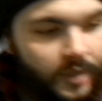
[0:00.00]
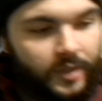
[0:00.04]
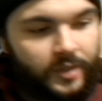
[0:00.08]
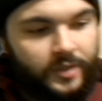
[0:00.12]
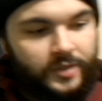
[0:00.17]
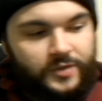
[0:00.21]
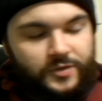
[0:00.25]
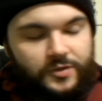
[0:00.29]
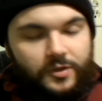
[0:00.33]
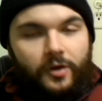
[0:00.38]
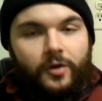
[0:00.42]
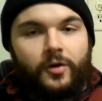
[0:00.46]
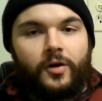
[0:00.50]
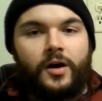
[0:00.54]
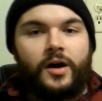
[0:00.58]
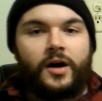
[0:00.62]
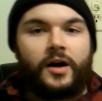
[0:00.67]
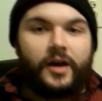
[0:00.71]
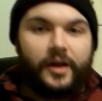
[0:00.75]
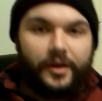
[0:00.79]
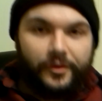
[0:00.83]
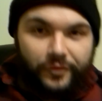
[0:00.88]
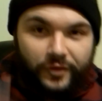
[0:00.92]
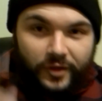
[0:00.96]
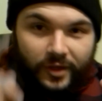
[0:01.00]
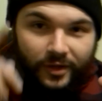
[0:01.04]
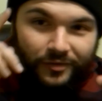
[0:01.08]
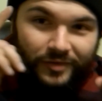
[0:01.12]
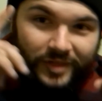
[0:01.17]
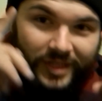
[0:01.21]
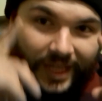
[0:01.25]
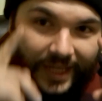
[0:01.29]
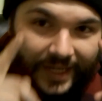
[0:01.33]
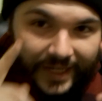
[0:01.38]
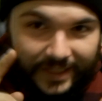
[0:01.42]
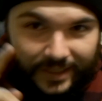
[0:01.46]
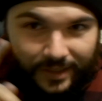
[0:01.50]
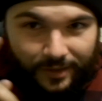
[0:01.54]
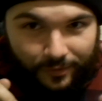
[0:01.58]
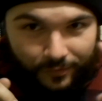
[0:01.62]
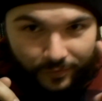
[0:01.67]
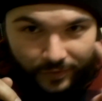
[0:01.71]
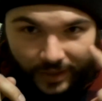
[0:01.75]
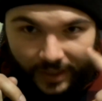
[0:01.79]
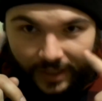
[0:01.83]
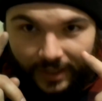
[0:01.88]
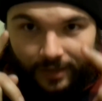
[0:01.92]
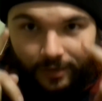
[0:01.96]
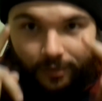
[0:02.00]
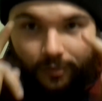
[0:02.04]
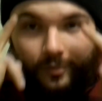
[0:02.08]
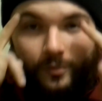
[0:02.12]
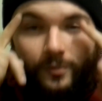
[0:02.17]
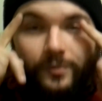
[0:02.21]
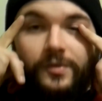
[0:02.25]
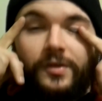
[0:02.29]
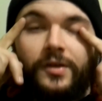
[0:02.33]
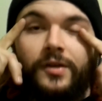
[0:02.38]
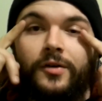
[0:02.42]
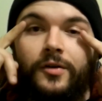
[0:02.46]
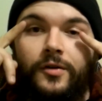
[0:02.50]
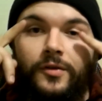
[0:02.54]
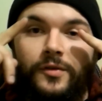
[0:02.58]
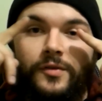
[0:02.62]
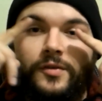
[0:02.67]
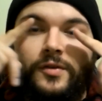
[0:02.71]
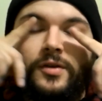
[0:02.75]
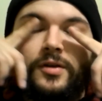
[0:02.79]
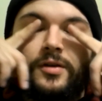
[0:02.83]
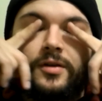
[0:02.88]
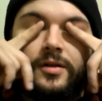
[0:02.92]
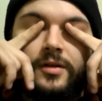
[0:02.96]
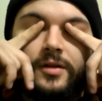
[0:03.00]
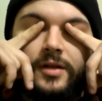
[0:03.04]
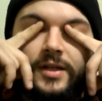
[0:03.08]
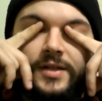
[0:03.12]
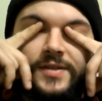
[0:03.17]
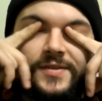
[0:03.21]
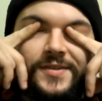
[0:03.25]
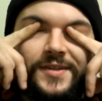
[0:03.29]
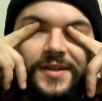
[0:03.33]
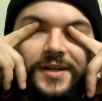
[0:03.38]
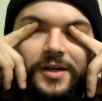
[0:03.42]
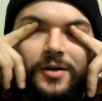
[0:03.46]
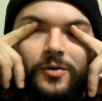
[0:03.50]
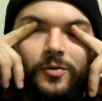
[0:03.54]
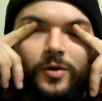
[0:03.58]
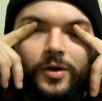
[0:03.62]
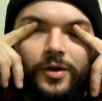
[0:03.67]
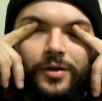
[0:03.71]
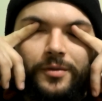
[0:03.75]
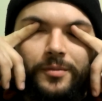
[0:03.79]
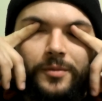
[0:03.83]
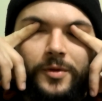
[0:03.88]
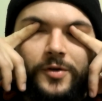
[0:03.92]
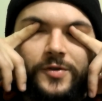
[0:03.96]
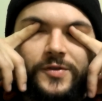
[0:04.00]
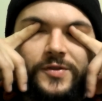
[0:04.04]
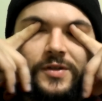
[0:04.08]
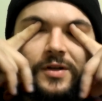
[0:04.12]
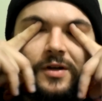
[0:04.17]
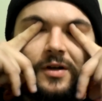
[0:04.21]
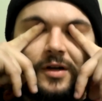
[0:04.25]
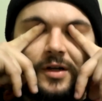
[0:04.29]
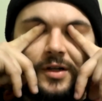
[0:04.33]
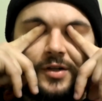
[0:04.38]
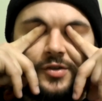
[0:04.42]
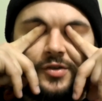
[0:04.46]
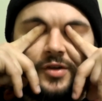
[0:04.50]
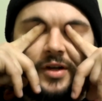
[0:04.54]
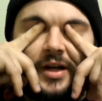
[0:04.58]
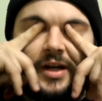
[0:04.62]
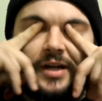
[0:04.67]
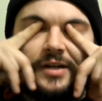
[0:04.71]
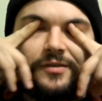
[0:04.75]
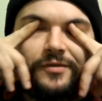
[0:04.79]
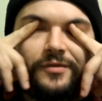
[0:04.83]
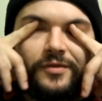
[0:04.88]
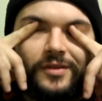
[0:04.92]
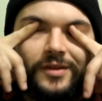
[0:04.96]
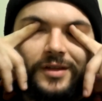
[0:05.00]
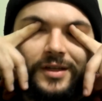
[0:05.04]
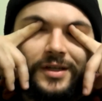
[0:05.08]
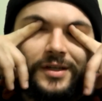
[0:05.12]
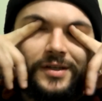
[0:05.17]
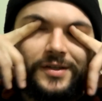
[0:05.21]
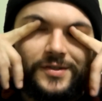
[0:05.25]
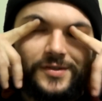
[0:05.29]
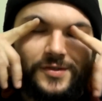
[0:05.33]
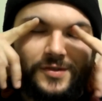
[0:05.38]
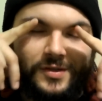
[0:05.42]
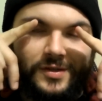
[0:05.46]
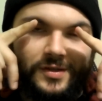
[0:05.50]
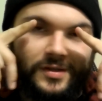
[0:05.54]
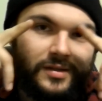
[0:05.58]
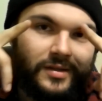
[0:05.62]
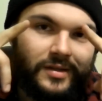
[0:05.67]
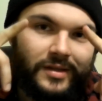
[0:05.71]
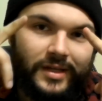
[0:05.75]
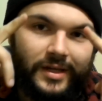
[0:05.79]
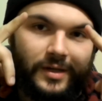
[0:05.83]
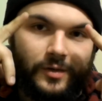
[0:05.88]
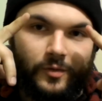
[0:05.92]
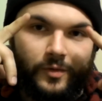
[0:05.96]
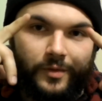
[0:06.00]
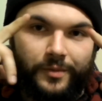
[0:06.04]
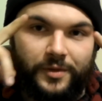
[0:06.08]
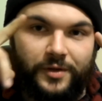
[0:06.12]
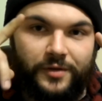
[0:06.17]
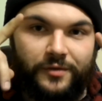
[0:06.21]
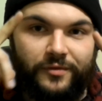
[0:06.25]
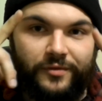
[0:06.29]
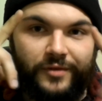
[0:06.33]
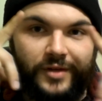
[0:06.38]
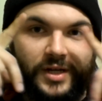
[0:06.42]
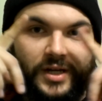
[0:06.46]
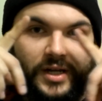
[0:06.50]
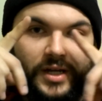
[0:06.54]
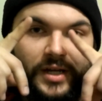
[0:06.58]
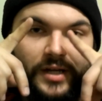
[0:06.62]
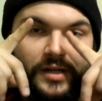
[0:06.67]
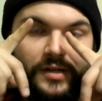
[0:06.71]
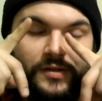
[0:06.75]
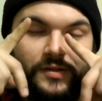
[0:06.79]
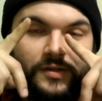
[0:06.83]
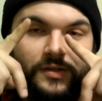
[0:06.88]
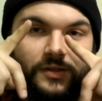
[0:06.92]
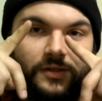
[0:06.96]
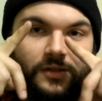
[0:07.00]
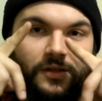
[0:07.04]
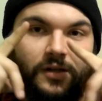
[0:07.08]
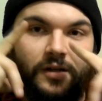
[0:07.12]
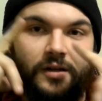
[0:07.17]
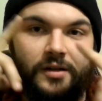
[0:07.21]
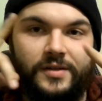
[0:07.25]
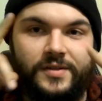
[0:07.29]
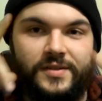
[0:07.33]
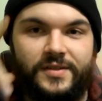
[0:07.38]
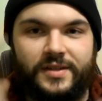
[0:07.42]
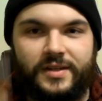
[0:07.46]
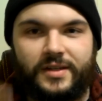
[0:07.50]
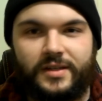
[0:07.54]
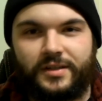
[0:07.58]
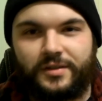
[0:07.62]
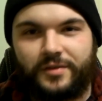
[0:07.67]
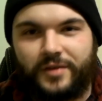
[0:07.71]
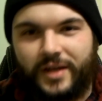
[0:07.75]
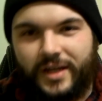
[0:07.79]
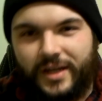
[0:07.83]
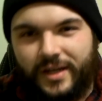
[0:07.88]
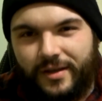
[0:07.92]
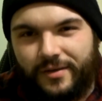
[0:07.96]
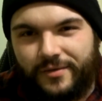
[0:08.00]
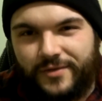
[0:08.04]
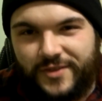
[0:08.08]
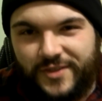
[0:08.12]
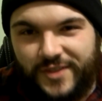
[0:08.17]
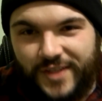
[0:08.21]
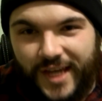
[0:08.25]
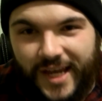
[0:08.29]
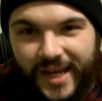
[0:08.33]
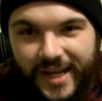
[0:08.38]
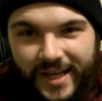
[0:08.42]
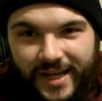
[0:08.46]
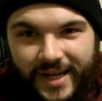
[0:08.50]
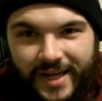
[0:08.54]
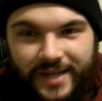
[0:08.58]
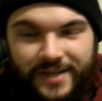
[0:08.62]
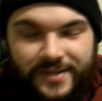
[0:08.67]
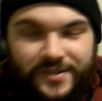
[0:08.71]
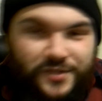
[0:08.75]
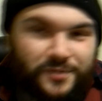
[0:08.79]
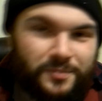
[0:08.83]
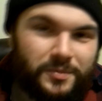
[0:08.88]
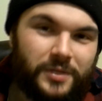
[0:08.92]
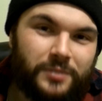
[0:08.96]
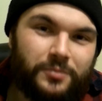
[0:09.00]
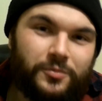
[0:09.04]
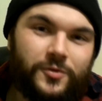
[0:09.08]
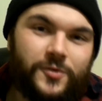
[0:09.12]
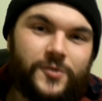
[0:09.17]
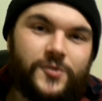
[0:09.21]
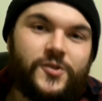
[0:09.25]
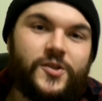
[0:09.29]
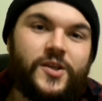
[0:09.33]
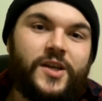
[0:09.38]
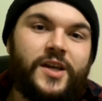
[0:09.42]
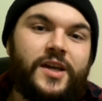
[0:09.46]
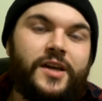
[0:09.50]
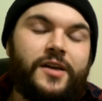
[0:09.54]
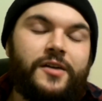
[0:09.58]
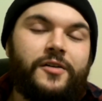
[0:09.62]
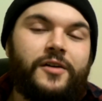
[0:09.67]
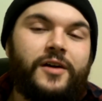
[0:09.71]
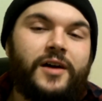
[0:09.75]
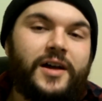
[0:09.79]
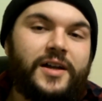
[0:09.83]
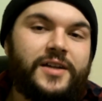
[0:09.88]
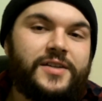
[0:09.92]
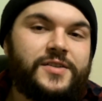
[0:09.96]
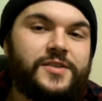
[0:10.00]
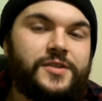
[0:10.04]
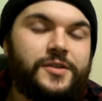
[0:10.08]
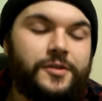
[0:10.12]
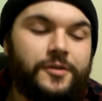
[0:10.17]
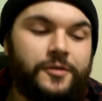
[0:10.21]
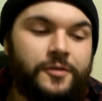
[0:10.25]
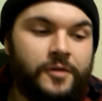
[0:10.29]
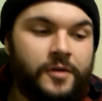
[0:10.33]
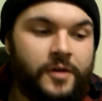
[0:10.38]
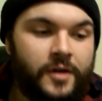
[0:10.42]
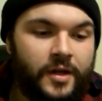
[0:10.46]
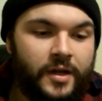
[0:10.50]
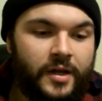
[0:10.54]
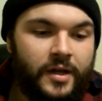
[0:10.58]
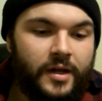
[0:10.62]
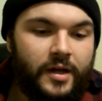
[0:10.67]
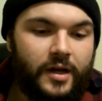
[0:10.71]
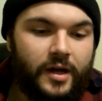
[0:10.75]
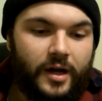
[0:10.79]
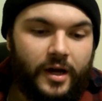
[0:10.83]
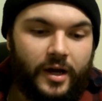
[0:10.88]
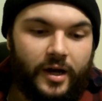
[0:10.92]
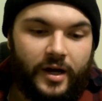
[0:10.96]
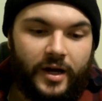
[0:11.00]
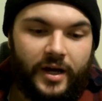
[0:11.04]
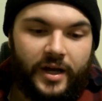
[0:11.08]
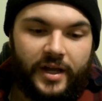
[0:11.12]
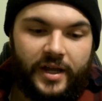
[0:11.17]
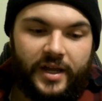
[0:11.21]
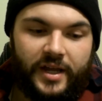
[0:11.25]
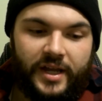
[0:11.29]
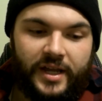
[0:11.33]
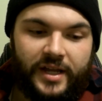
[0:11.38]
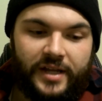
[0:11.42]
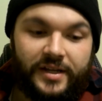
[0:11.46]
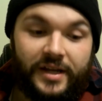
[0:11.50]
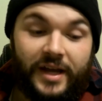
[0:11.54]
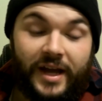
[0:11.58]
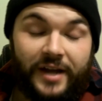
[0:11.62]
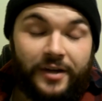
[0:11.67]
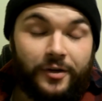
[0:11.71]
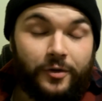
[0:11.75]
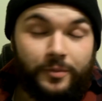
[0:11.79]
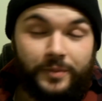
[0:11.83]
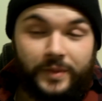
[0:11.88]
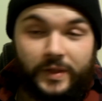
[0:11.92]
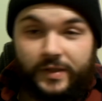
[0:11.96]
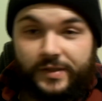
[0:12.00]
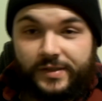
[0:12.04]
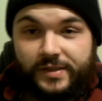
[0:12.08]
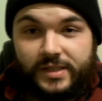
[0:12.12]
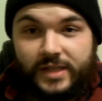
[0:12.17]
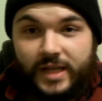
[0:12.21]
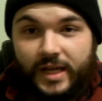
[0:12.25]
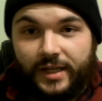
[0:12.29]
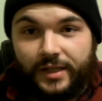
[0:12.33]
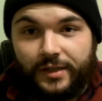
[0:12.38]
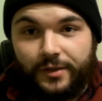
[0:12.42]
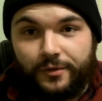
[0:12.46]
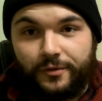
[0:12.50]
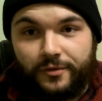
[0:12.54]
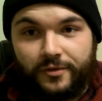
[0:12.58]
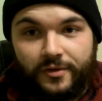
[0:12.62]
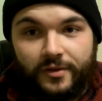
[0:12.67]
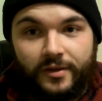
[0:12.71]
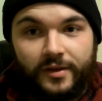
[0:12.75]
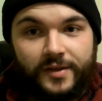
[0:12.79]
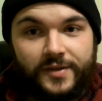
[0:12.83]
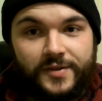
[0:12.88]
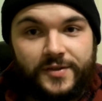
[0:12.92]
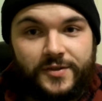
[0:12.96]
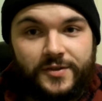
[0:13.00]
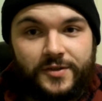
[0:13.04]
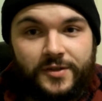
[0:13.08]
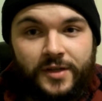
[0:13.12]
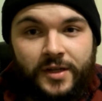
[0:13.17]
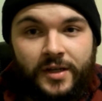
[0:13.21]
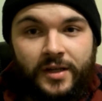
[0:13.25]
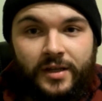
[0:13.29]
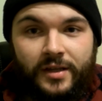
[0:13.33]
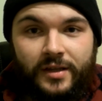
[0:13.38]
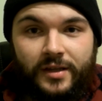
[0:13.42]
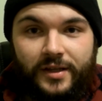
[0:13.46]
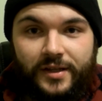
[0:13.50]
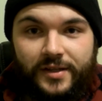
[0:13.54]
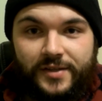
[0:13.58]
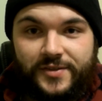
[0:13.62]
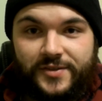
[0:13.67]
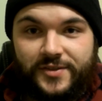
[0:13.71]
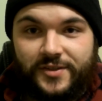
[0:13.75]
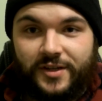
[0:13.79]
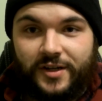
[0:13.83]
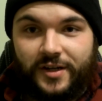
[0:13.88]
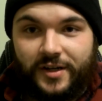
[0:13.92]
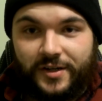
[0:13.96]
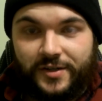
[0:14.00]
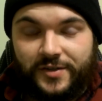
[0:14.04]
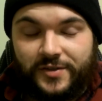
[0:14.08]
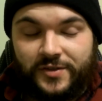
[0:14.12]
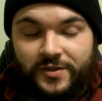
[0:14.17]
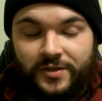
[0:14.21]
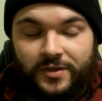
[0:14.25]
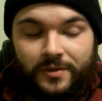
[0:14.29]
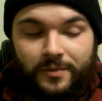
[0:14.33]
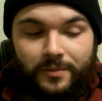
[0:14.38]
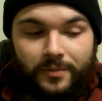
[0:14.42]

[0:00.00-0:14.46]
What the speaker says: So if you have negative canthal tilt, that's one of the most unattractive things that women find. You kind of have sad eyes, people say a lot to you. And I don't mean to neg you for this. It sucks.